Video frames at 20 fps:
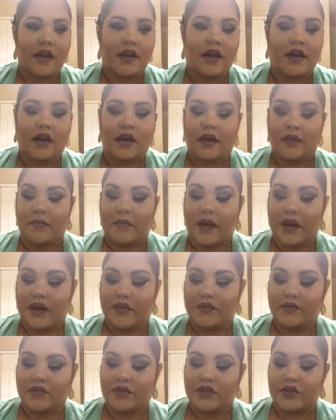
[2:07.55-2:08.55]

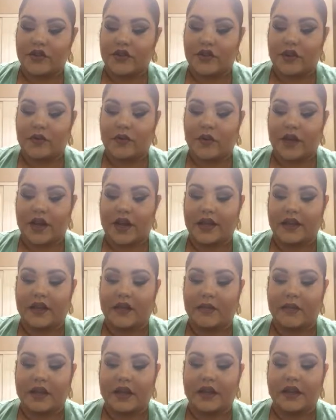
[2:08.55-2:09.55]
After you're done wetting
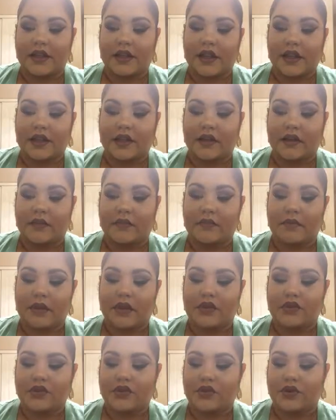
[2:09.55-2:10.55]
them and cleaning them,
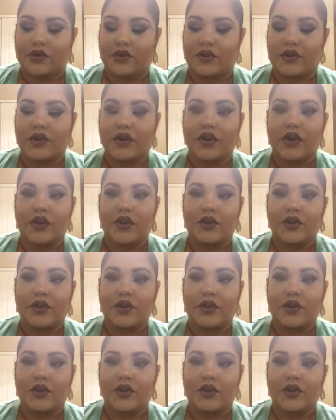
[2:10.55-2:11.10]
make sure